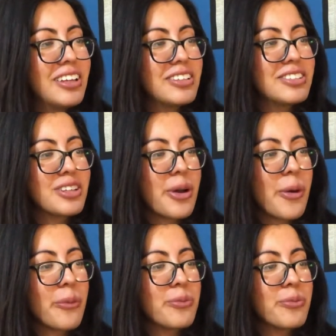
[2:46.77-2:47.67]

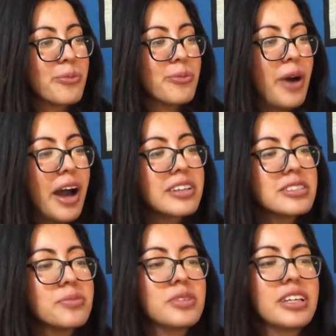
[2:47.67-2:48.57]
so
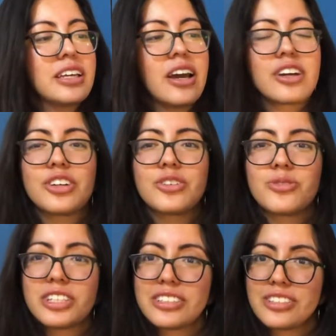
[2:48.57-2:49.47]
possibly a good
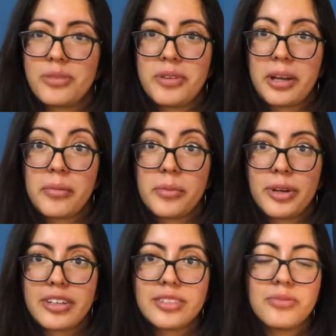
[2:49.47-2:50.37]
reason to pick up the
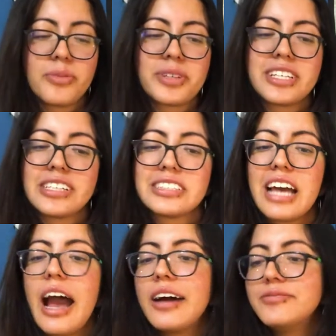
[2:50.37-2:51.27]
book besides
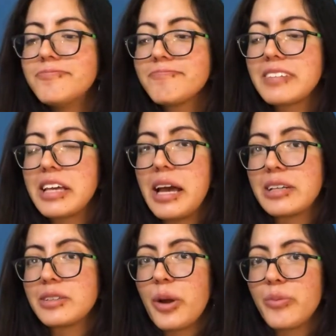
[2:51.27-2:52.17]
that I
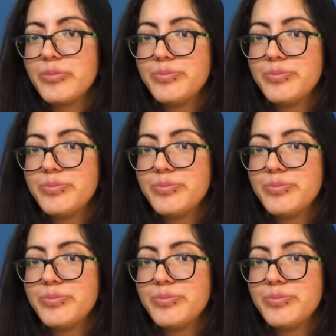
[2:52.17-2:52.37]
don't know